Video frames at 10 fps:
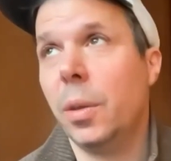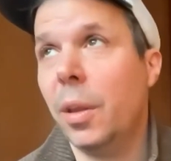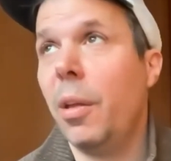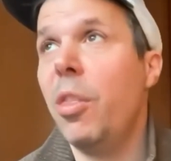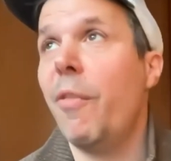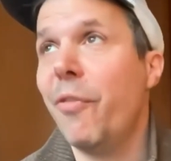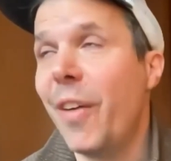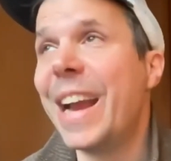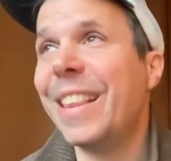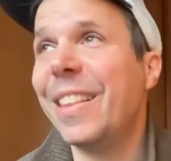the
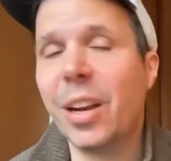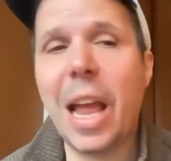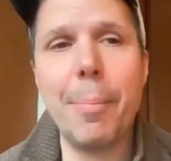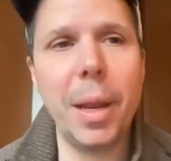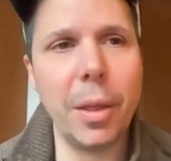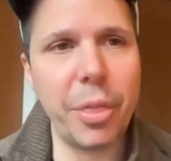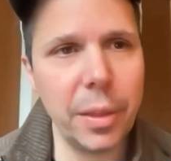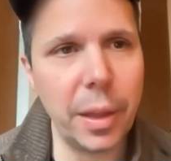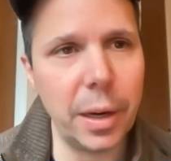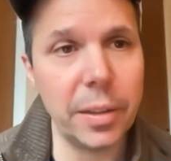fact that there can be a thing
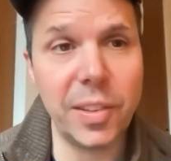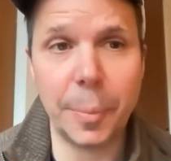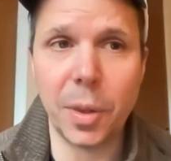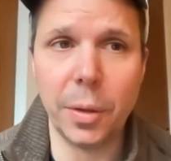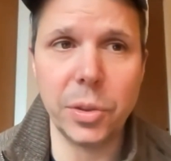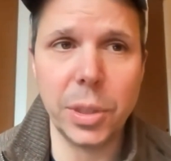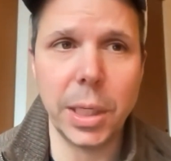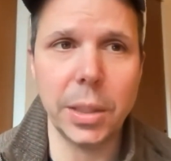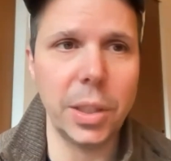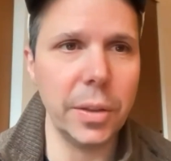that accepts those
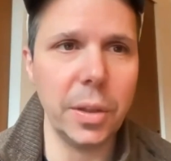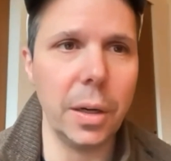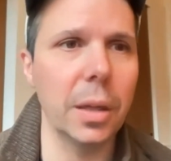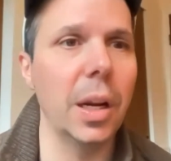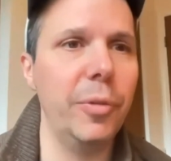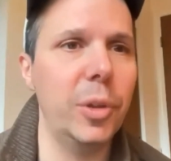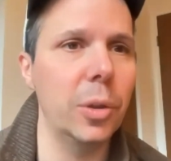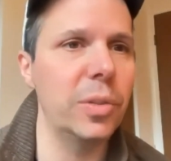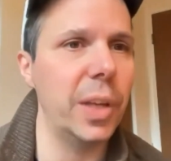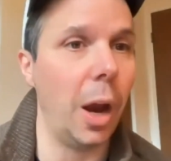change isn't enough
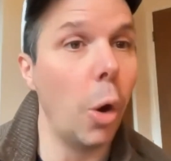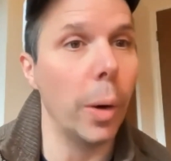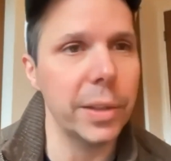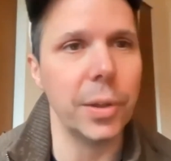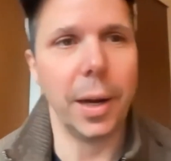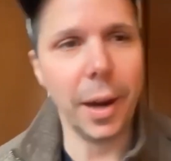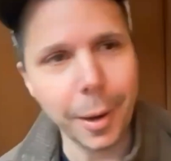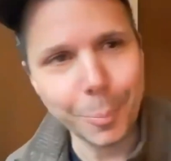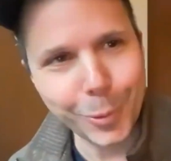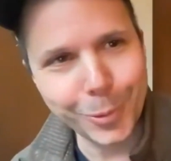to say, oh, it's a
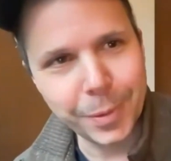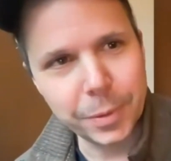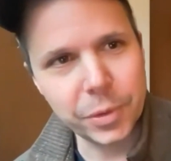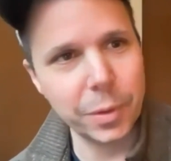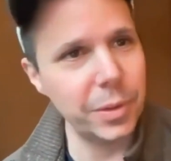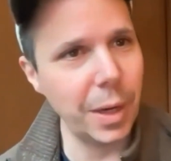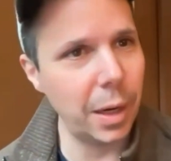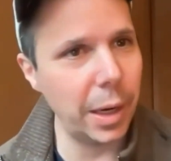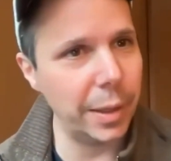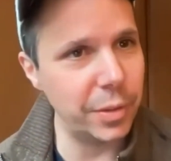cup. So it's not
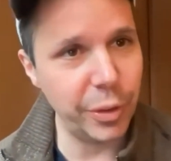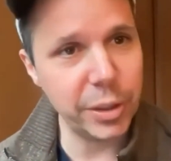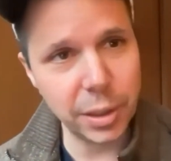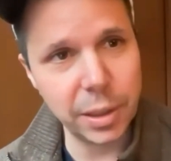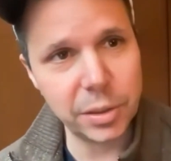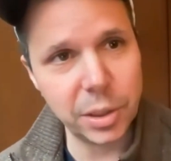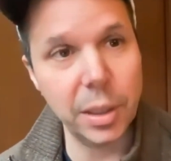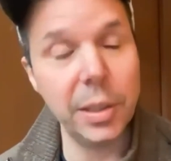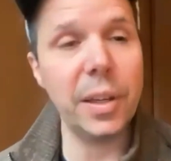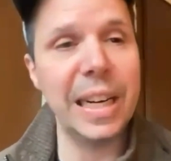a sufficient condition.
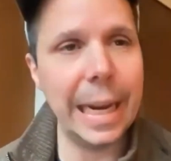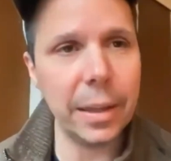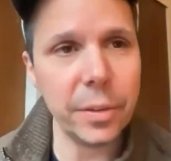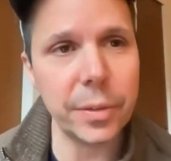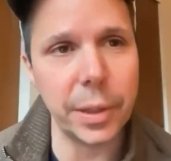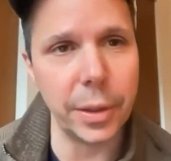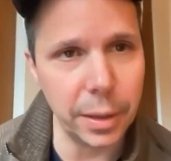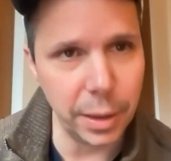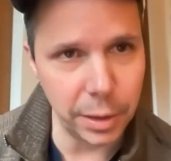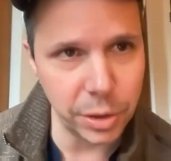It is a necessary
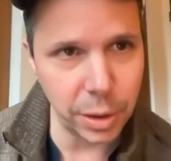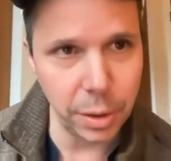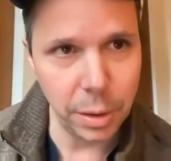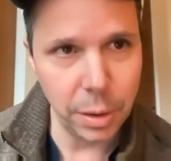condition.